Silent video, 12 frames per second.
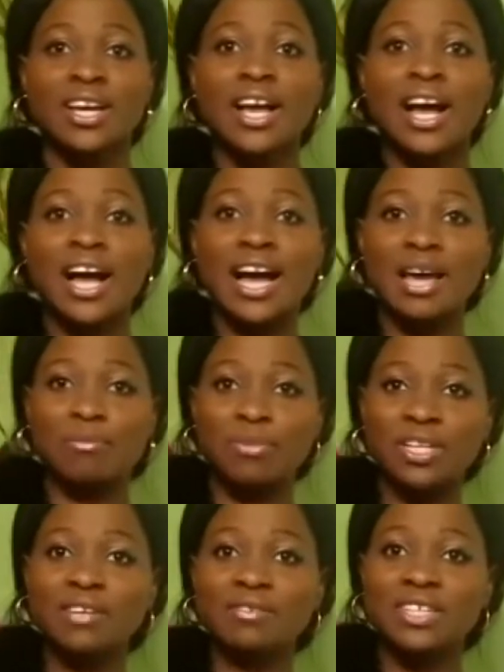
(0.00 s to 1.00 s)

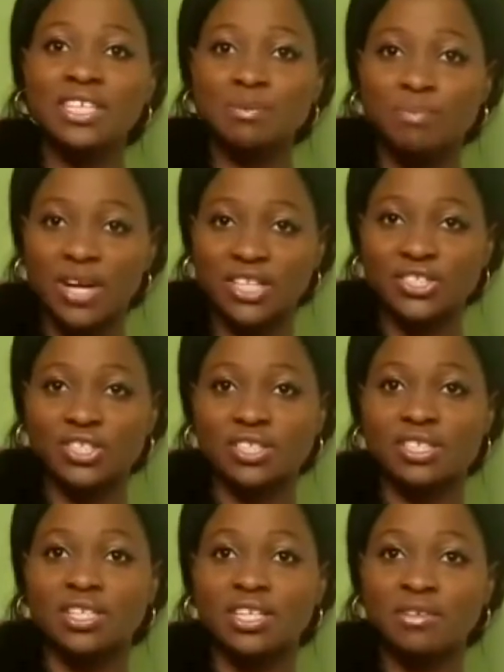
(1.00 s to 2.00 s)
outspoken,
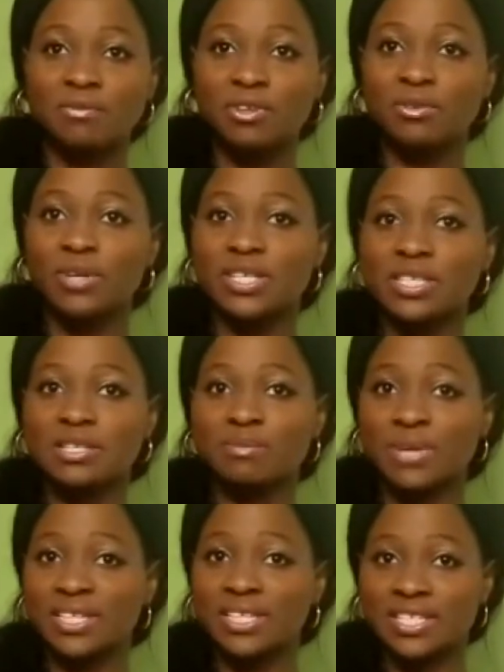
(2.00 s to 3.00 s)
God-fearing, and friendly
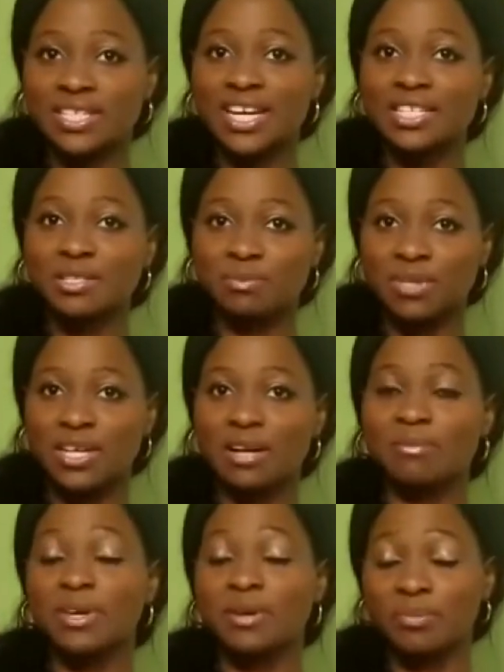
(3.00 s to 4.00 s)
as well.
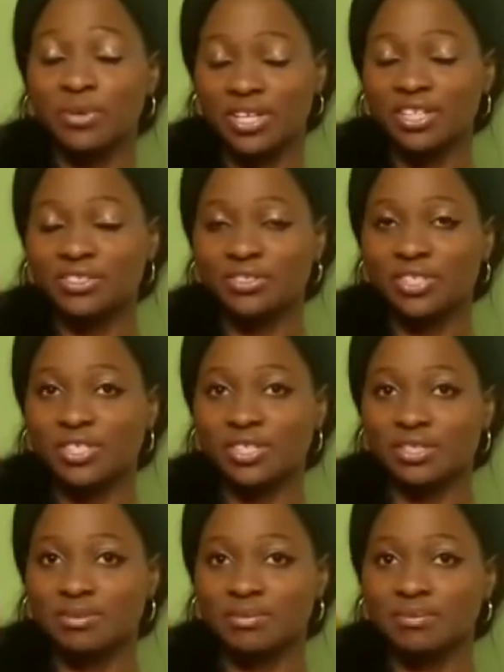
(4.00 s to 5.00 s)

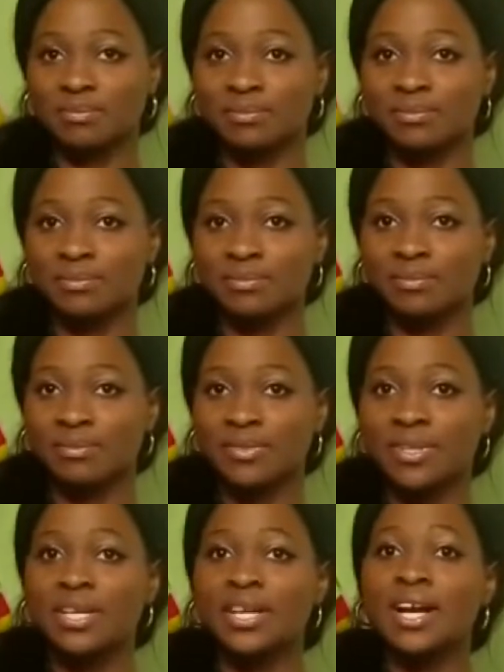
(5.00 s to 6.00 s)
Tver, which was
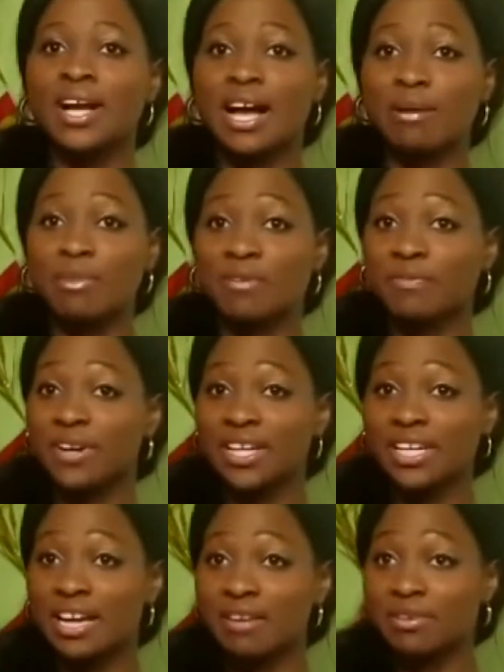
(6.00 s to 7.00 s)
completely burnt in the
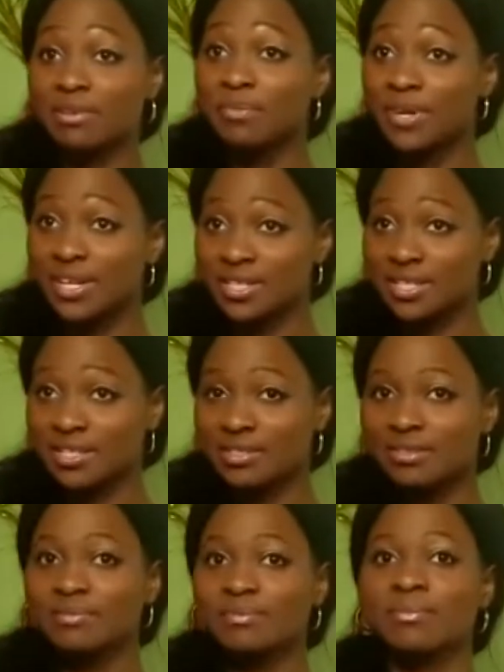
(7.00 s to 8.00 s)
18th century,
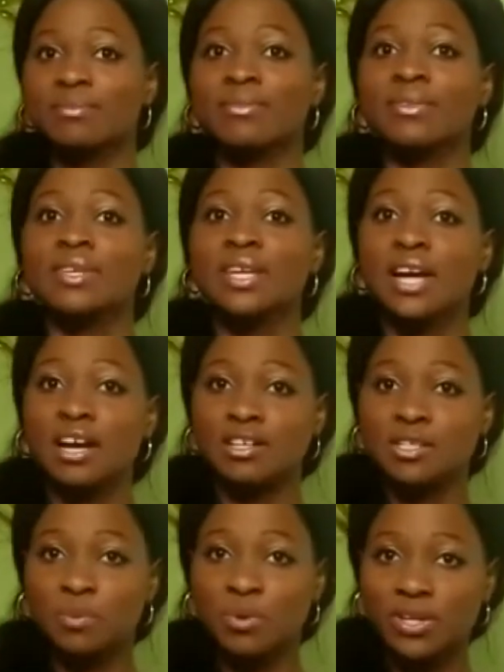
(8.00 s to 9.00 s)
can now boast of
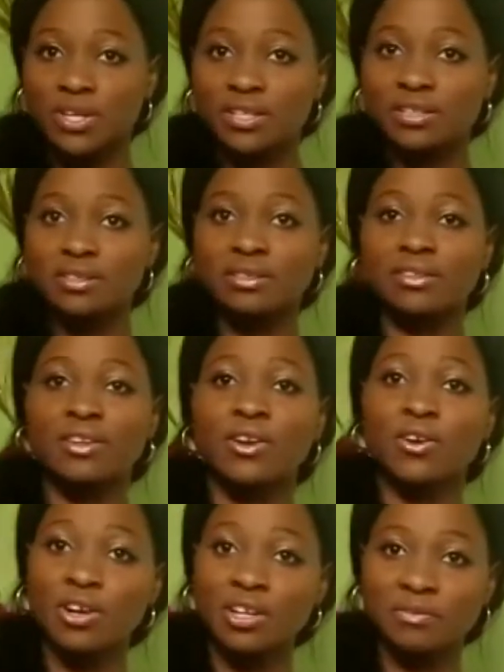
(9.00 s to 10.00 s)
one of the
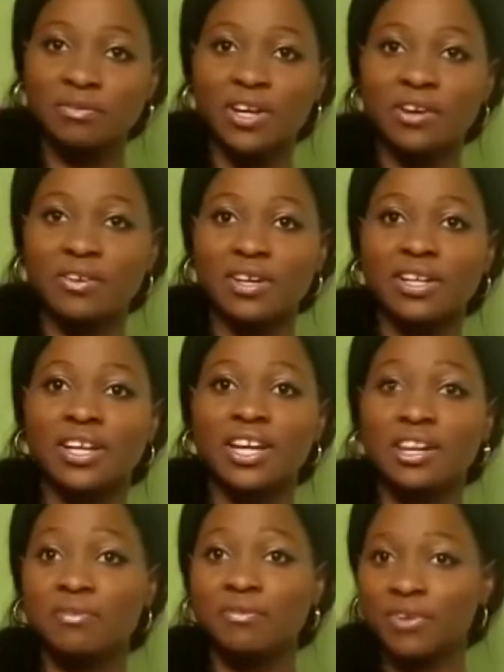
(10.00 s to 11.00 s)
biggest military
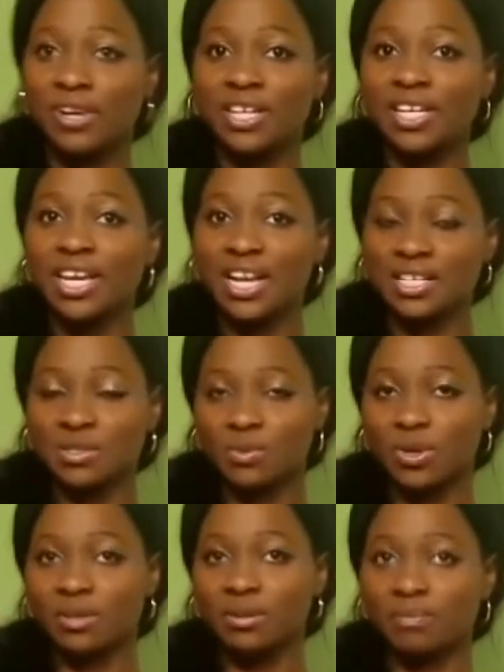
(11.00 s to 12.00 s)
bases in
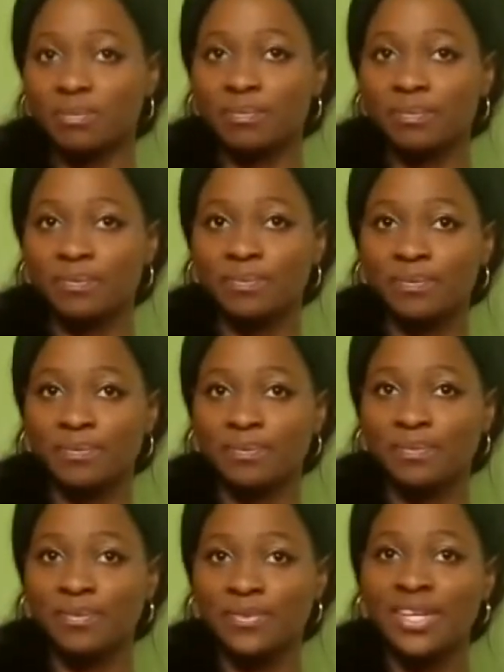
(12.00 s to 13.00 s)
Russia,
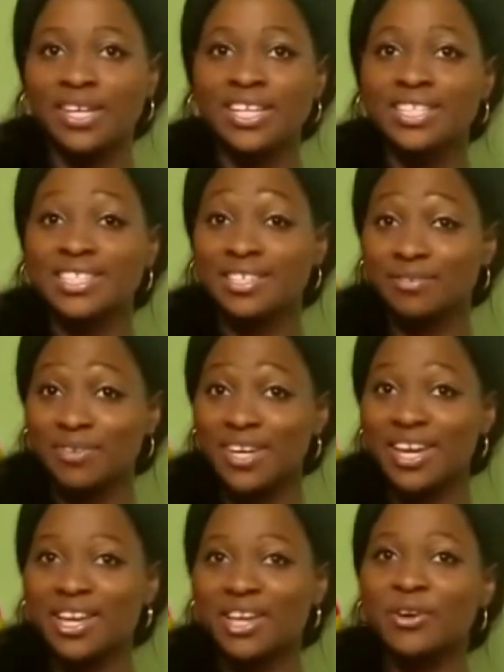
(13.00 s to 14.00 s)
Migalovo Military Base.